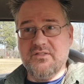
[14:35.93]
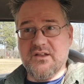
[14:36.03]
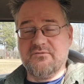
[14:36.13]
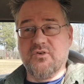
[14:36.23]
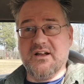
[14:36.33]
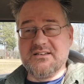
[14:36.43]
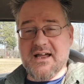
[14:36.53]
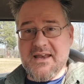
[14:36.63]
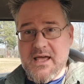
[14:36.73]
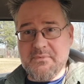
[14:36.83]
That for a
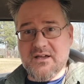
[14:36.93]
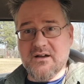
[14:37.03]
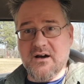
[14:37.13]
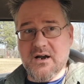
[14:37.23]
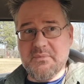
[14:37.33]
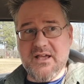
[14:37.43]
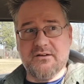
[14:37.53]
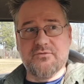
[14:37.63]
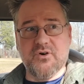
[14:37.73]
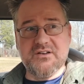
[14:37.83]
dynamic economy
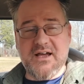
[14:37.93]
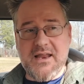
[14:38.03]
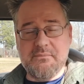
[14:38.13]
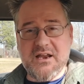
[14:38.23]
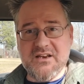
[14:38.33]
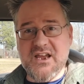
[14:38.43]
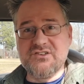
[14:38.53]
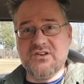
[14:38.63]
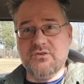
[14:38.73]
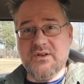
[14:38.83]
and for a dynamic
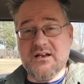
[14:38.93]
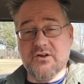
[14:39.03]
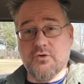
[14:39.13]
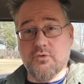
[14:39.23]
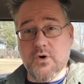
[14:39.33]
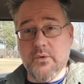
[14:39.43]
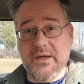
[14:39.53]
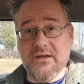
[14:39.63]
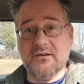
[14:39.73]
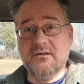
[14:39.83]
nation, you needed a
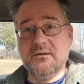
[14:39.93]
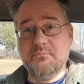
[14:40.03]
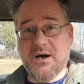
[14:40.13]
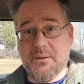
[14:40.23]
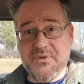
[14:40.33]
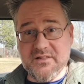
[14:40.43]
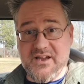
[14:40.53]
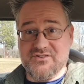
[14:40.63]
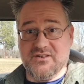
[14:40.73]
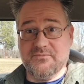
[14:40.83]
growing
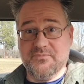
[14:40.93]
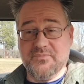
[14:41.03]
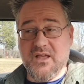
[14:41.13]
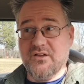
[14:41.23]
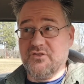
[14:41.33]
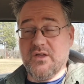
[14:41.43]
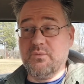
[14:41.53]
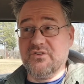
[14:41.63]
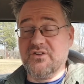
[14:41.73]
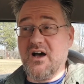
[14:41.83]
population. So he
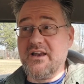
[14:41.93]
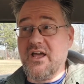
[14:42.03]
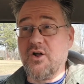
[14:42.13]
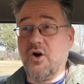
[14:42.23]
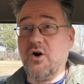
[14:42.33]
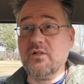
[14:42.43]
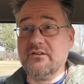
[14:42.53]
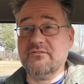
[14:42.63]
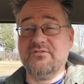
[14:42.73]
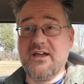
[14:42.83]
was not at all
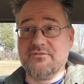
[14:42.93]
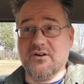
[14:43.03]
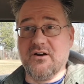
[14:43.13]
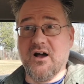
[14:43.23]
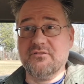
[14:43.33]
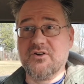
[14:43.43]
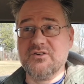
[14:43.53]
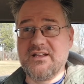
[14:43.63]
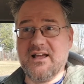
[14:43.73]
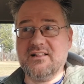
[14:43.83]
in favor of
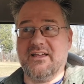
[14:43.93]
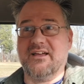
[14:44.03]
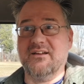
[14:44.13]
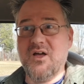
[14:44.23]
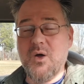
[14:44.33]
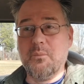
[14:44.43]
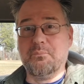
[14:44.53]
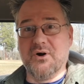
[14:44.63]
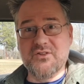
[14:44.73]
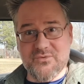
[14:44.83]
curtailing
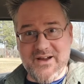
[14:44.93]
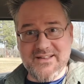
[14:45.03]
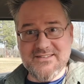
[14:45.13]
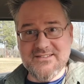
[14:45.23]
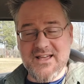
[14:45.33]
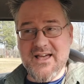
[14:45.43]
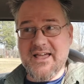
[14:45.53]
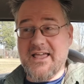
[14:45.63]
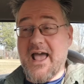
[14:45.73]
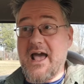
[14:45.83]
birth rates.
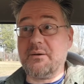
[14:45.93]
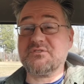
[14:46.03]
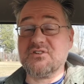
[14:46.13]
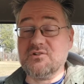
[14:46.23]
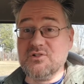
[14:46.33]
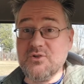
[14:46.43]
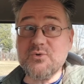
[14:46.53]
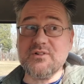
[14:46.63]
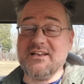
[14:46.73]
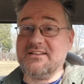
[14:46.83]
He
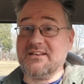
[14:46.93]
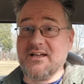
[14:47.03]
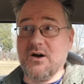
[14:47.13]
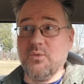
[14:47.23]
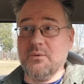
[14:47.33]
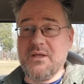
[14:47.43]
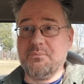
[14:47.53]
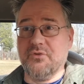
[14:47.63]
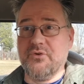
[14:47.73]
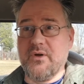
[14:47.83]
absolutely did not want
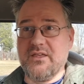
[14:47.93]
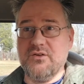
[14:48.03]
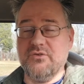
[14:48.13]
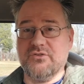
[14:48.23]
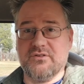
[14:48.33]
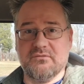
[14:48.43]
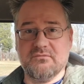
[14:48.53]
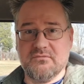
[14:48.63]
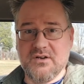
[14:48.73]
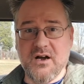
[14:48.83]
people to use
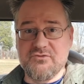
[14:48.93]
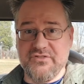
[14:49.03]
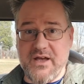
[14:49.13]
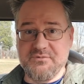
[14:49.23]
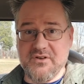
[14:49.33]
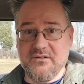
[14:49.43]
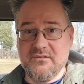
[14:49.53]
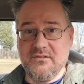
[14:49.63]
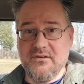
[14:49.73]
contraception.